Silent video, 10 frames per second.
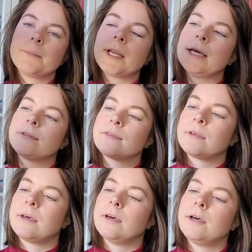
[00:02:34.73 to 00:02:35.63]
glad
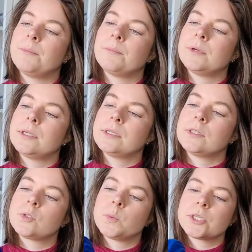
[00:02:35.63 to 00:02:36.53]

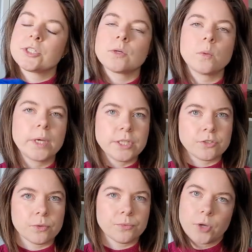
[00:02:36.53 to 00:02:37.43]
this wasn't a
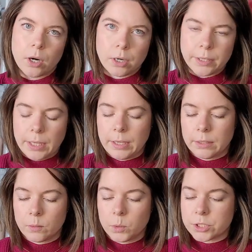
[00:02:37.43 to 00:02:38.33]
waste of yarn
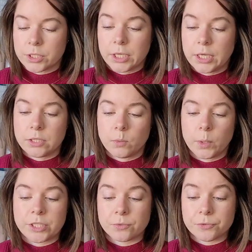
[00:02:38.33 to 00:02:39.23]
and wasn't a
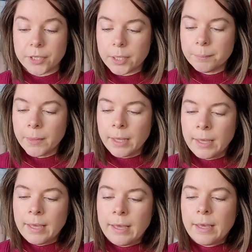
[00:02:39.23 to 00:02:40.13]
waste of time.
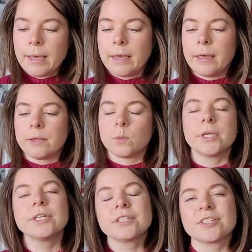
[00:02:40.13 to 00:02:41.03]
And
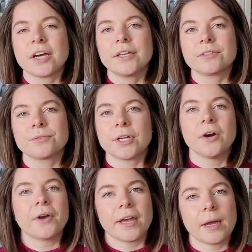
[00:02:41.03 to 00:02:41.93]
when I decided
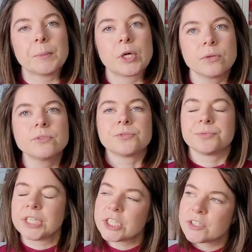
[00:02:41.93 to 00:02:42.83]
okay, I'm going to
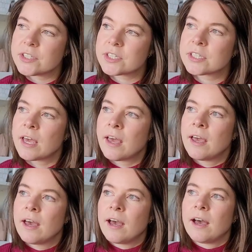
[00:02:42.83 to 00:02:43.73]
finish this,
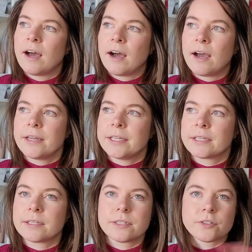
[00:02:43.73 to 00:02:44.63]
I
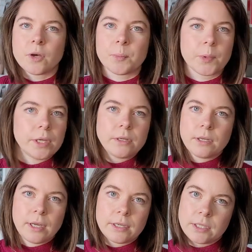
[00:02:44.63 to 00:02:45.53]
knitted this up in
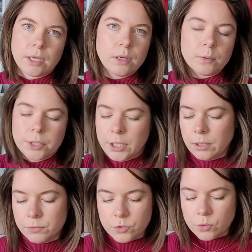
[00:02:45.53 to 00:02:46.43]
like a day or
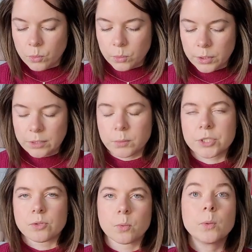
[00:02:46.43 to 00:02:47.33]
two. It
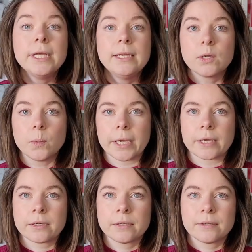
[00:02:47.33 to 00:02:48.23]
was really
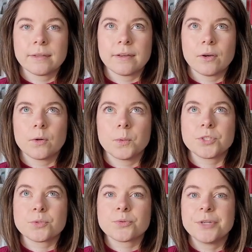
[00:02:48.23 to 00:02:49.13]
quick,
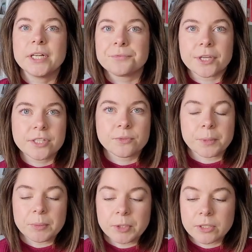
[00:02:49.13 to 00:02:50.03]
which was really funny to
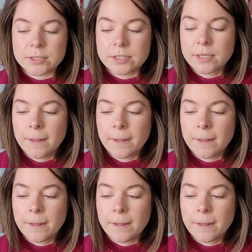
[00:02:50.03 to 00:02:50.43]
me because